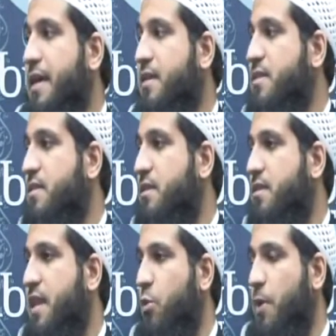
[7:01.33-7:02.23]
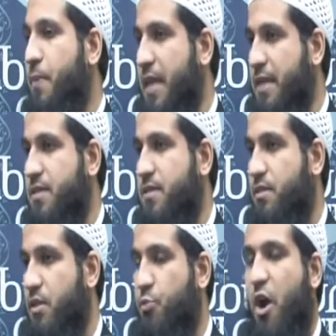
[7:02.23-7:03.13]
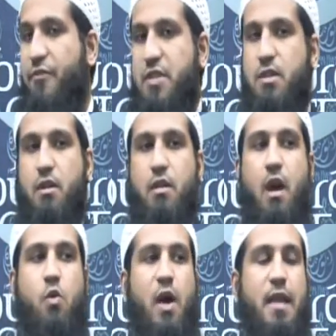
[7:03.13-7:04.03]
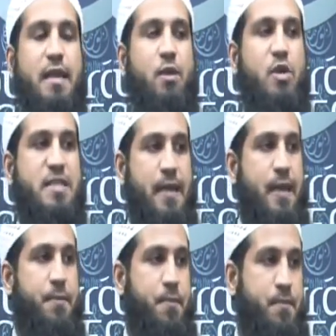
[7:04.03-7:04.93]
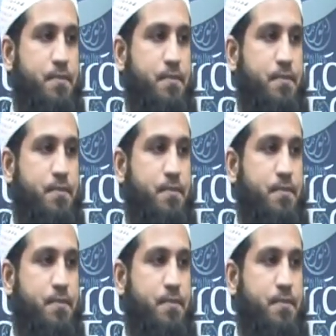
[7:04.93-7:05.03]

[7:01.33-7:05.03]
is that we place the Prophet sallallahu alayhi wa sallam